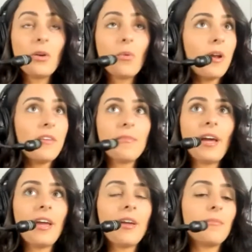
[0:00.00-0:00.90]
one of
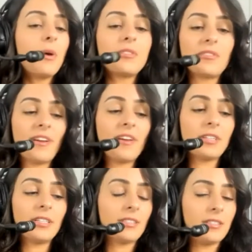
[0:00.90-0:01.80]
my most
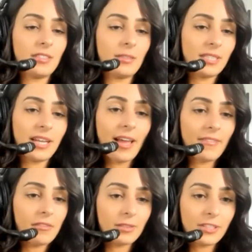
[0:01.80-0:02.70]
favorite systems that I've
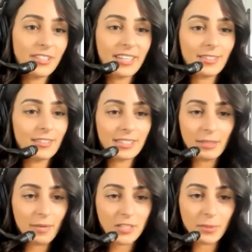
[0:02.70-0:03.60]
ever learned. I learned it in
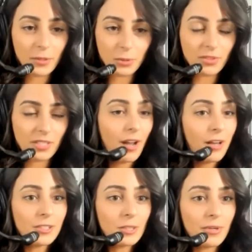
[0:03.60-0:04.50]
my spiritual
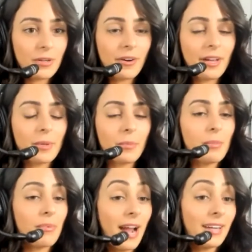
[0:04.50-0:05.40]
psychology program, and we
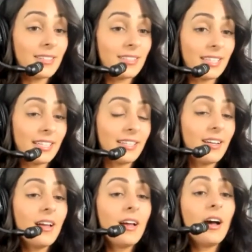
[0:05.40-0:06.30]
practiced it
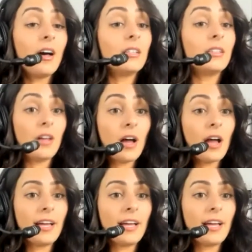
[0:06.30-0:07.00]
a lot.